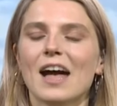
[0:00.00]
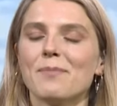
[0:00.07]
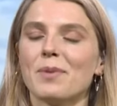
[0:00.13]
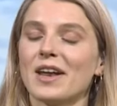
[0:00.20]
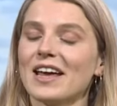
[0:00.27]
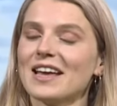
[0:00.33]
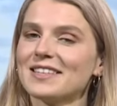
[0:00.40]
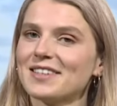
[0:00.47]

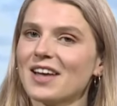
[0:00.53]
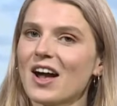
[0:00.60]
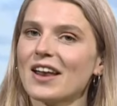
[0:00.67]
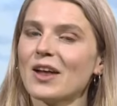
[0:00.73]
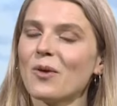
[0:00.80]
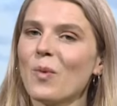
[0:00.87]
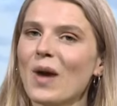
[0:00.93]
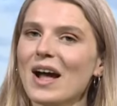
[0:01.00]
But it is
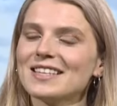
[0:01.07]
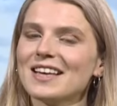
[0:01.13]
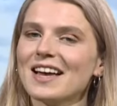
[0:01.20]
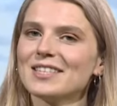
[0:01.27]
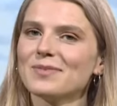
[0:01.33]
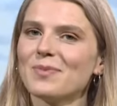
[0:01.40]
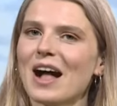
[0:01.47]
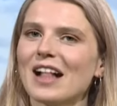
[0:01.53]
turning wetter
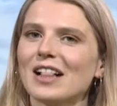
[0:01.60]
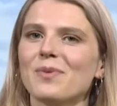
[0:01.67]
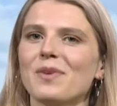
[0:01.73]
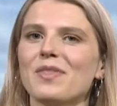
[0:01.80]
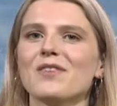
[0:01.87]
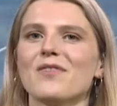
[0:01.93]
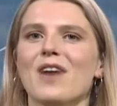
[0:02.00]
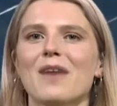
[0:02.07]
as well
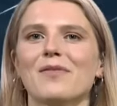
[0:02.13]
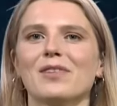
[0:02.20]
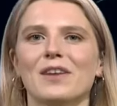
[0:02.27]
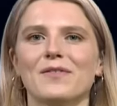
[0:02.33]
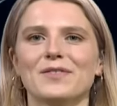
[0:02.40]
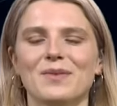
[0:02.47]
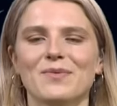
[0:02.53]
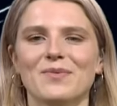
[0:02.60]
with the arrival
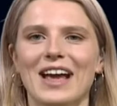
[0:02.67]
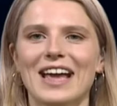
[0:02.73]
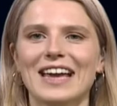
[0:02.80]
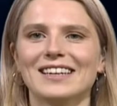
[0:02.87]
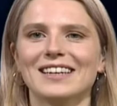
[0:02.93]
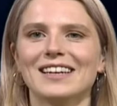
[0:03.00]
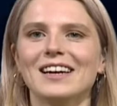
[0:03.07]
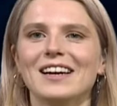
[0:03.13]
of some rain.